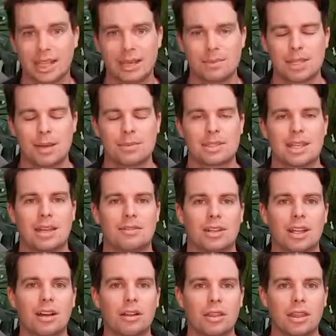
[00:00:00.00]
them safe and
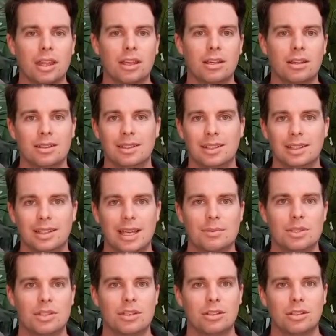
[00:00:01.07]
healthy, keeps
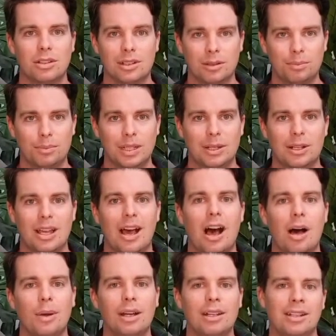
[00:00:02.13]
you a bit calmer,
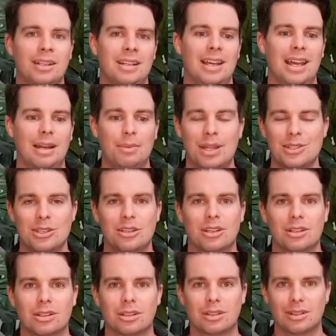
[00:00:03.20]
and means you can
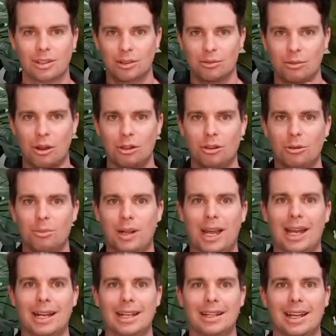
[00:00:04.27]
grow your plant
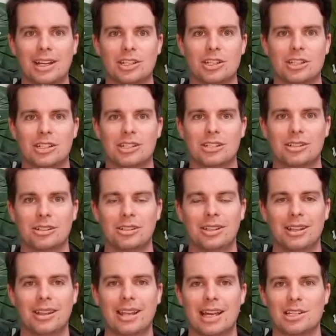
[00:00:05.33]
collection to
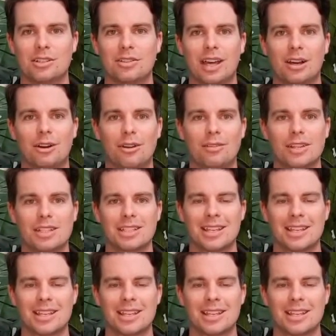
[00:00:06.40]
that of our office.